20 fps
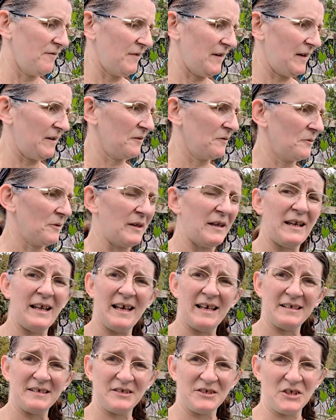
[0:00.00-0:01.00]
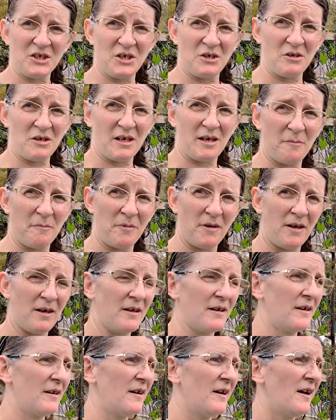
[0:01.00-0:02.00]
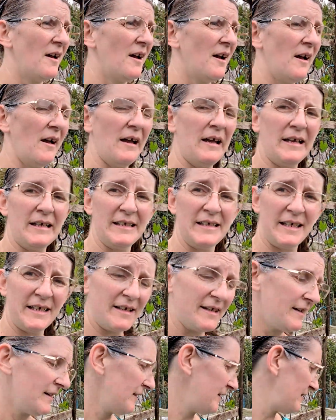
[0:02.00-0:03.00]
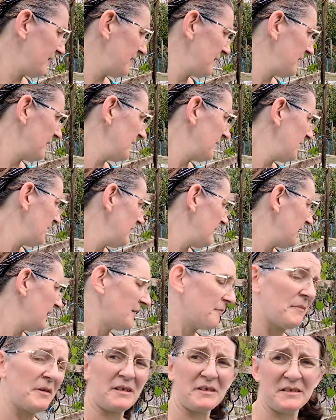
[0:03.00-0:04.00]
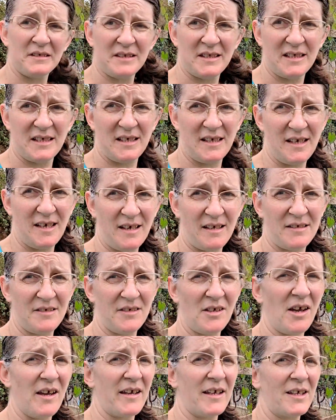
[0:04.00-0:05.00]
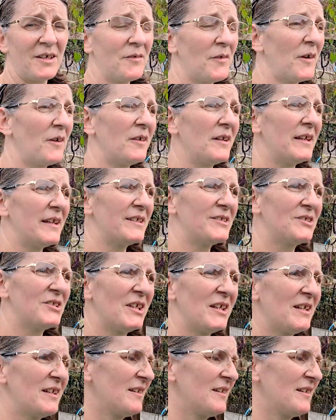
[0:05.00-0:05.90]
found one last cucumber hiding amongst the dying foliage.